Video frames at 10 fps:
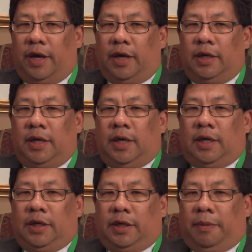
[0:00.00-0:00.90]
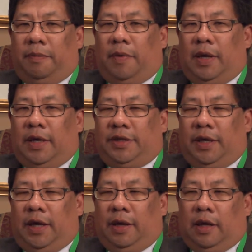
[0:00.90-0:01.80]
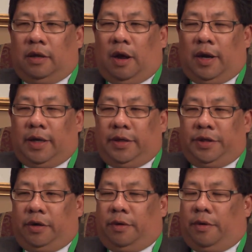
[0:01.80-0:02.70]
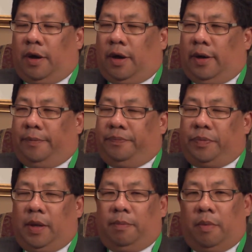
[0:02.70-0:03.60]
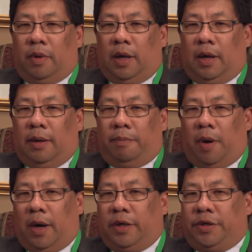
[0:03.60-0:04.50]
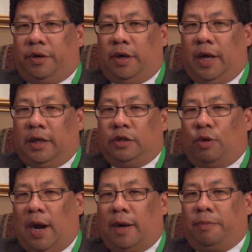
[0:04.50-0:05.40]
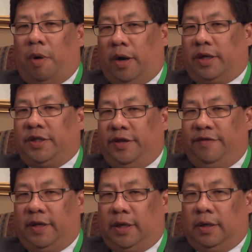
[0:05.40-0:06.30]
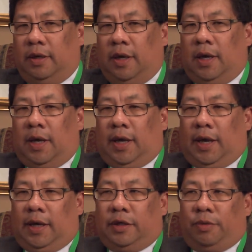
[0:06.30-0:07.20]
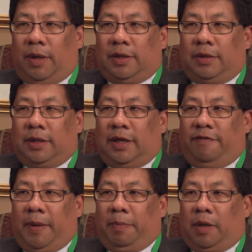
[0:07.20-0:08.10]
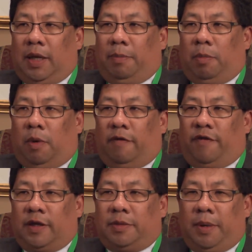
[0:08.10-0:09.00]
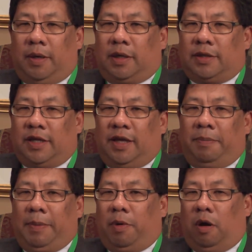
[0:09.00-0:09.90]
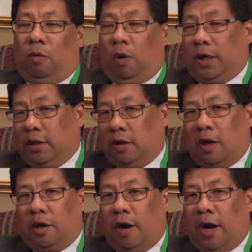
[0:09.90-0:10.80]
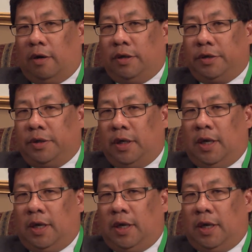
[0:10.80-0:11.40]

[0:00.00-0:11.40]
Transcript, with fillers: that you can a lot easier um, uh, monitor and track productivity, and as well as to give people a little bit more flexibility because I think people are working longer hours,